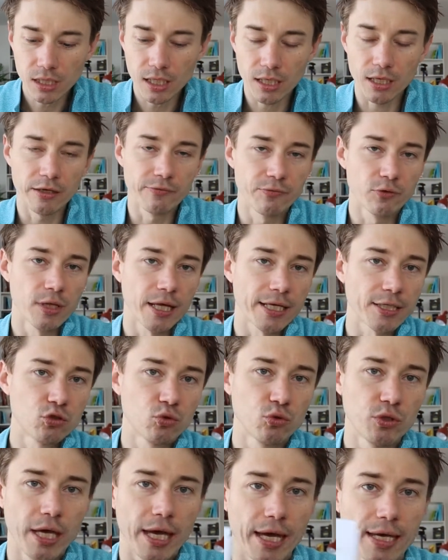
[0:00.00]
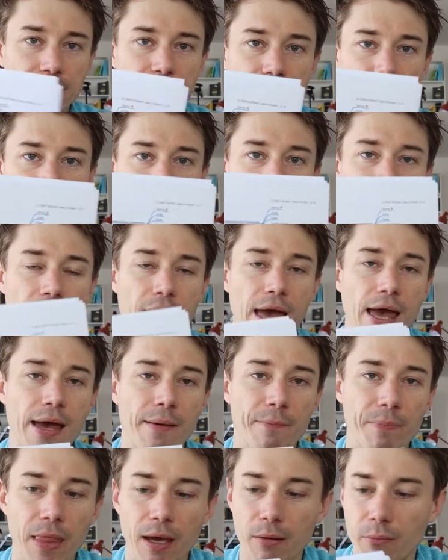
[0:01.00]
If you'd like to get
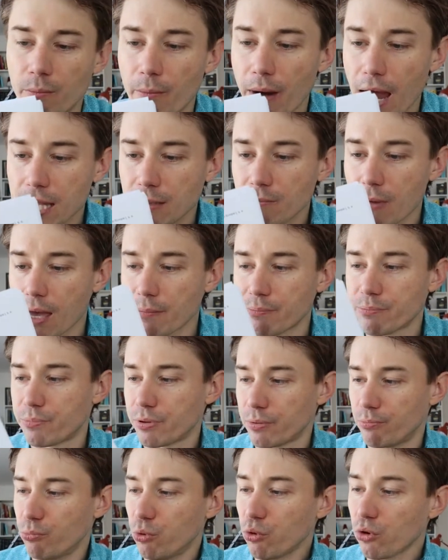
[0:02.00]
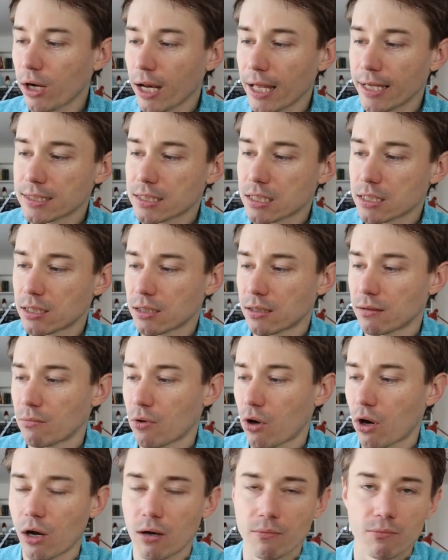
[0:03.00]
a mind map booklet,
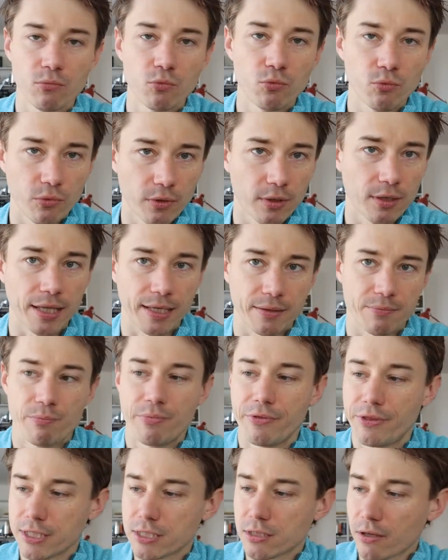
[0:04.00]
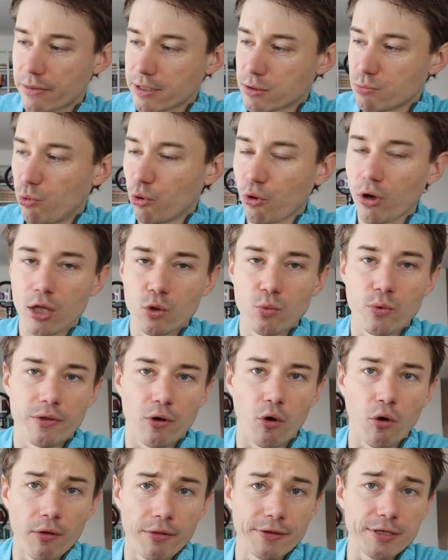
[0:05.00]
like this booklet with
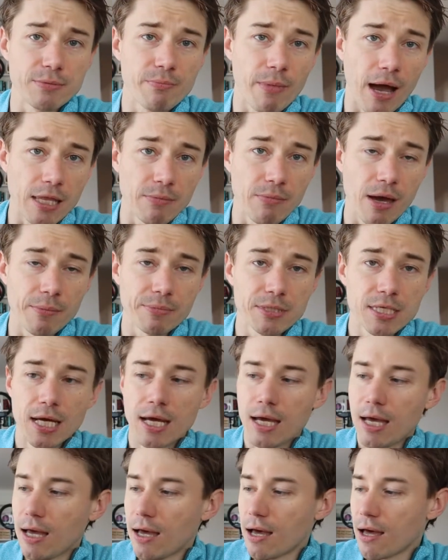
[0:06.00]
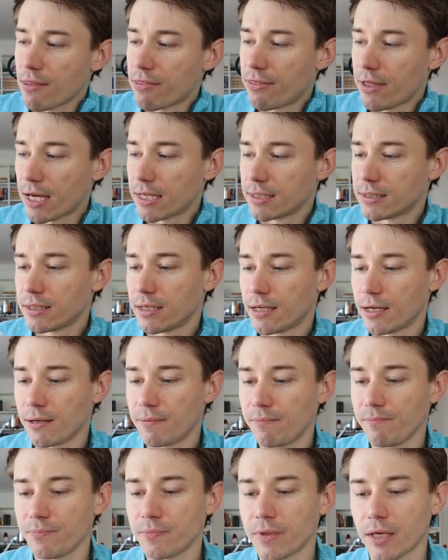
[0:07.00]
all these mind maps, then
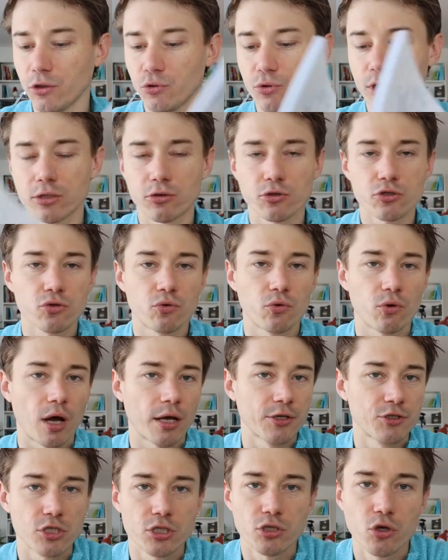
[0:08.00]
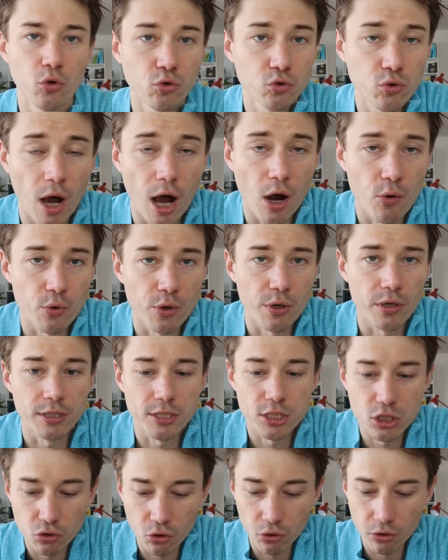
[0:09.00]
you can also just go to our
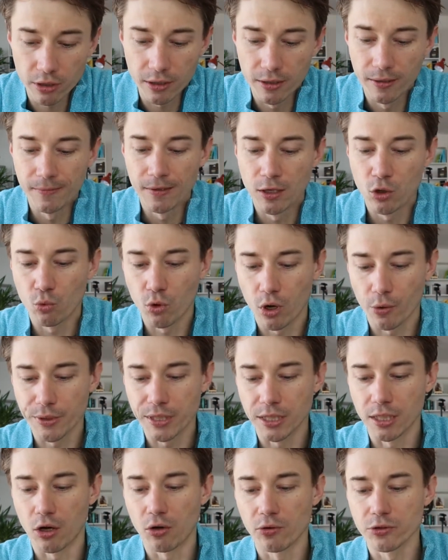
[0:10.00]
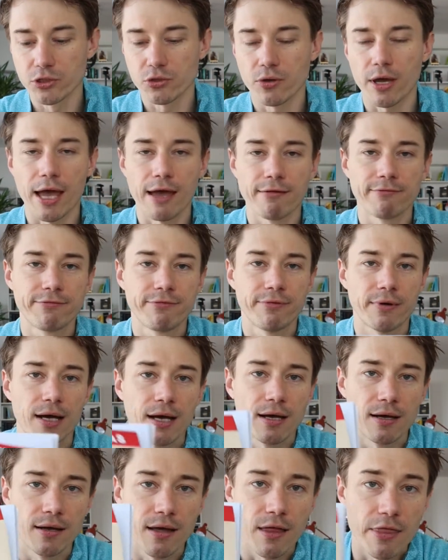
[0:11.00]
store, where we also have
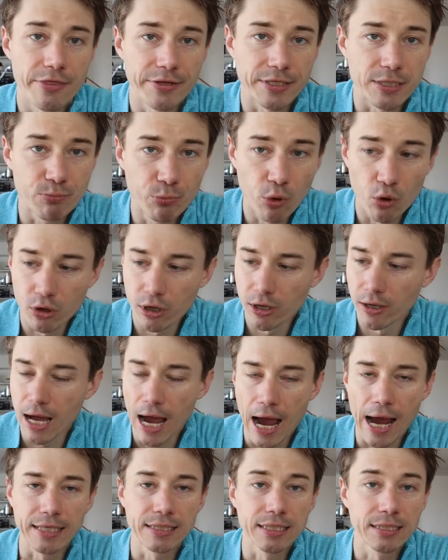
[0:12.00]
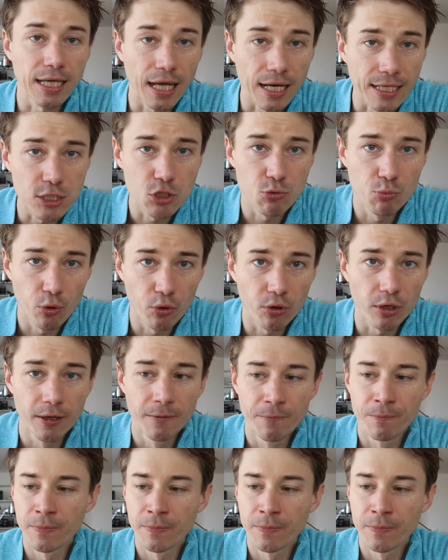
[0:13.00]
this book, IT Talents book,